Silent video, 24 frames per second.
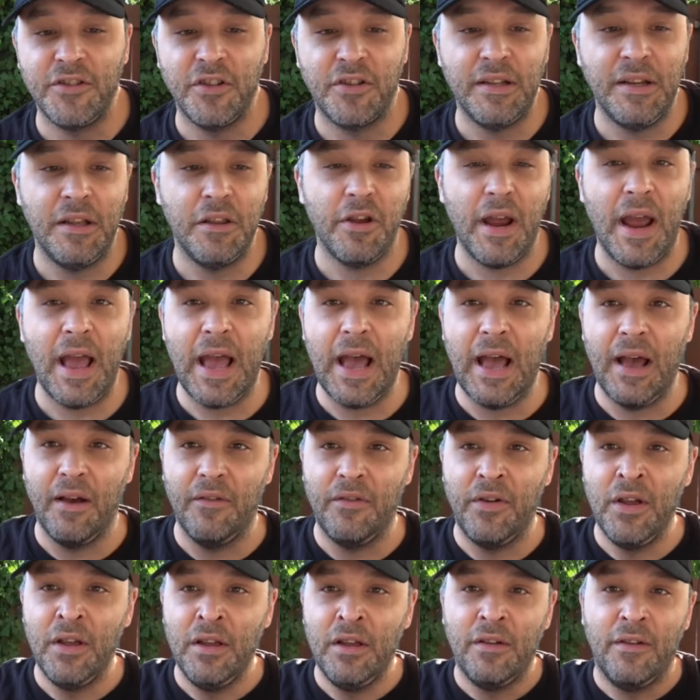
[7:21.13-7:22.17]
You can either
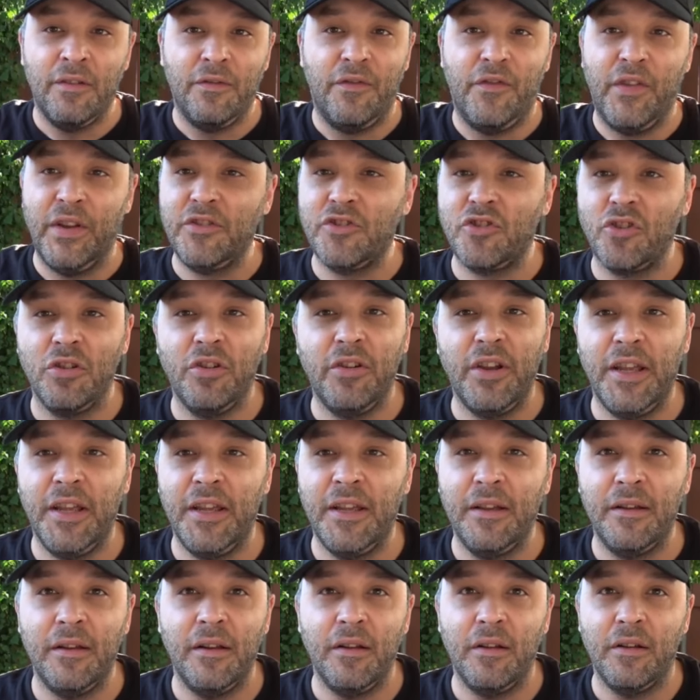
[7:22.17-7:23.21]
have
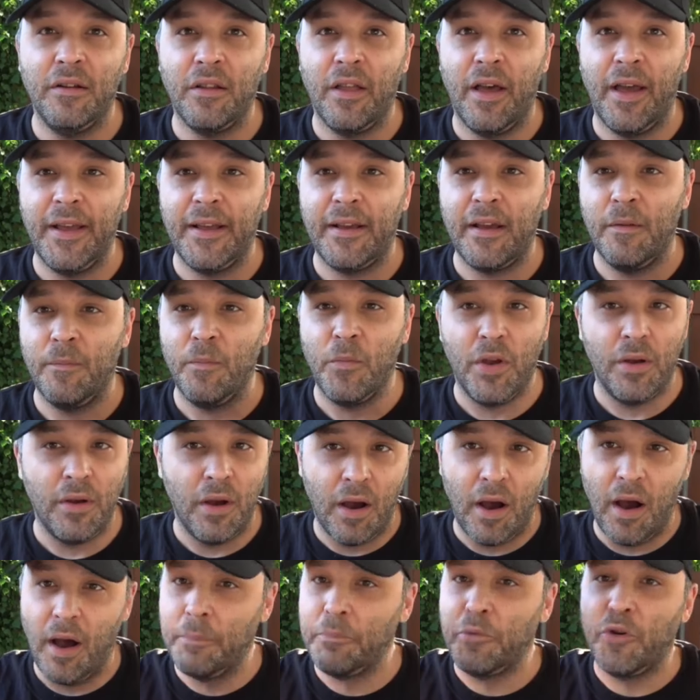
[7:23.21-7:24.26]
visually like
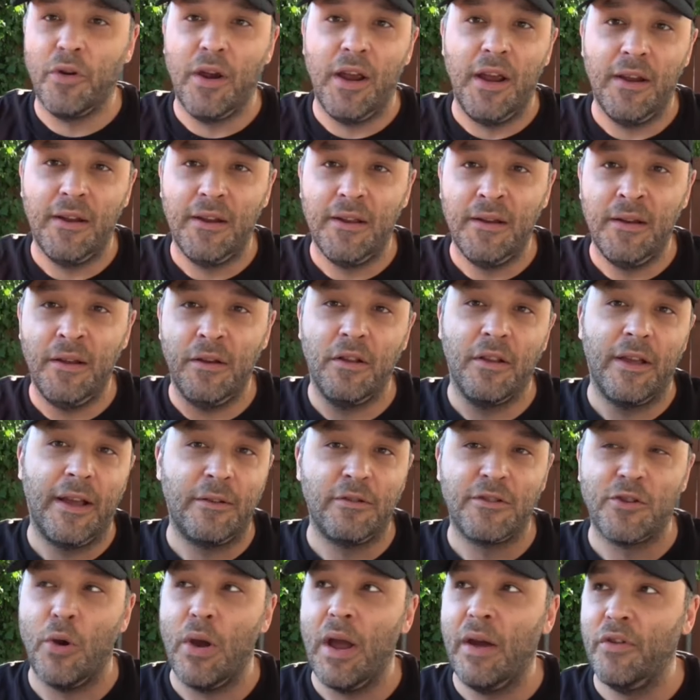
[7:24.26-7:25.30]
upgraded, like
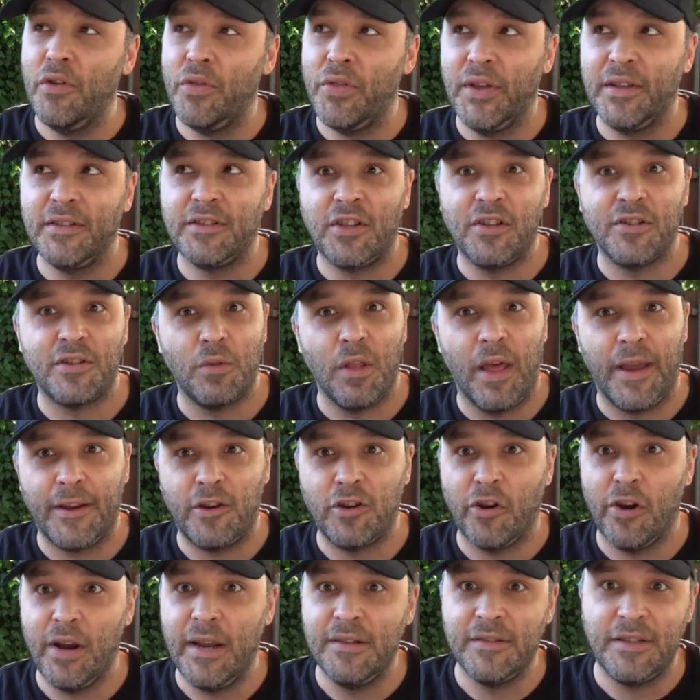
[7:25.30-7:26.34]
so everything's just like
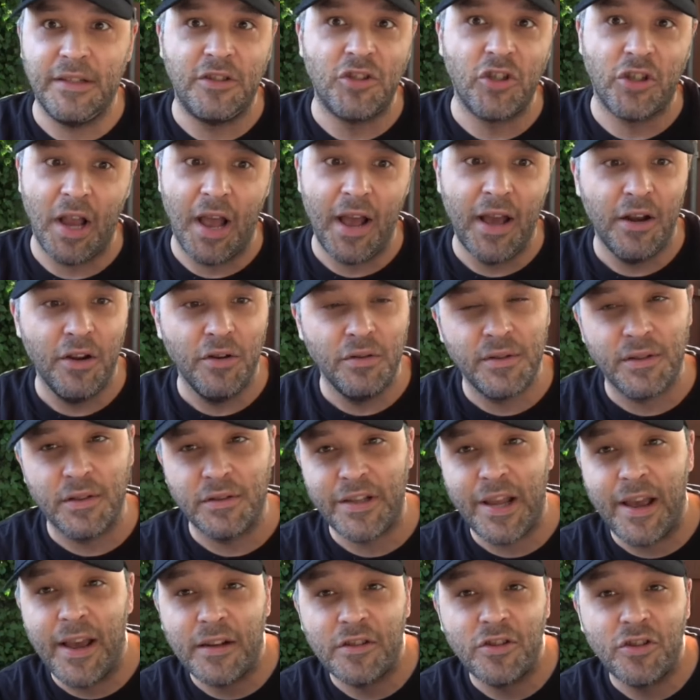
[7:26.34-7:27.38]
crazy shadows and
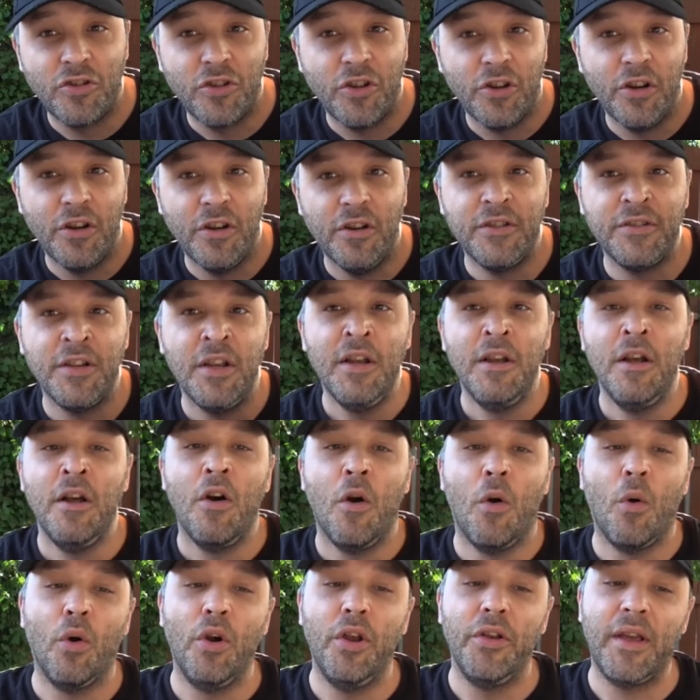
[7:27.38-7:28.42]
textures,
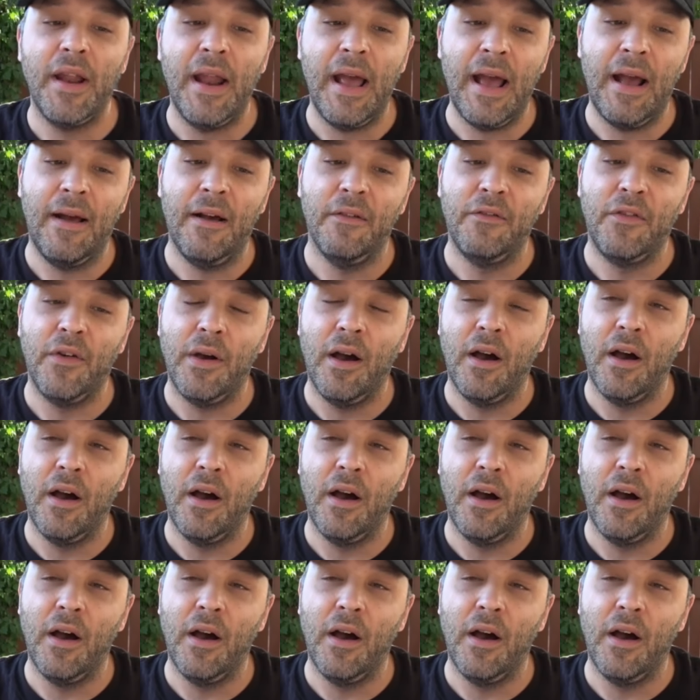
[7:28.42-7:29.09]
or you could have